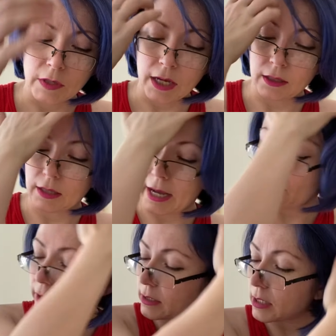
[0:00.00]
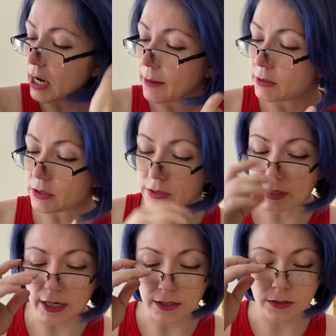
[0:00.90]
And allowing time to just
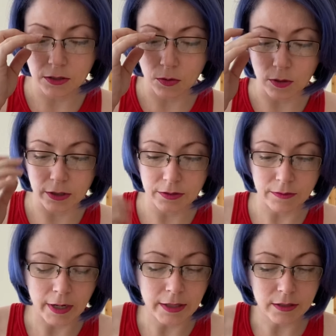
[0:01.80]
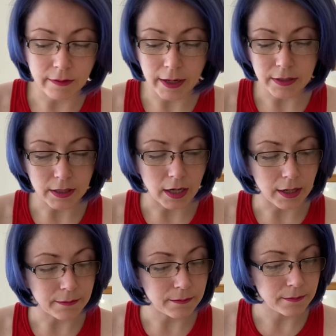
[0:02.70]
take its course, right? Divine
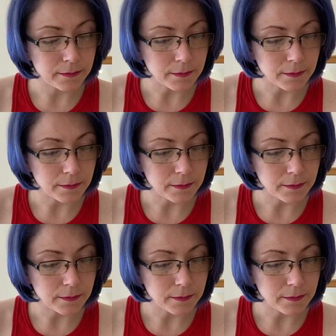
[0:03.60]
time.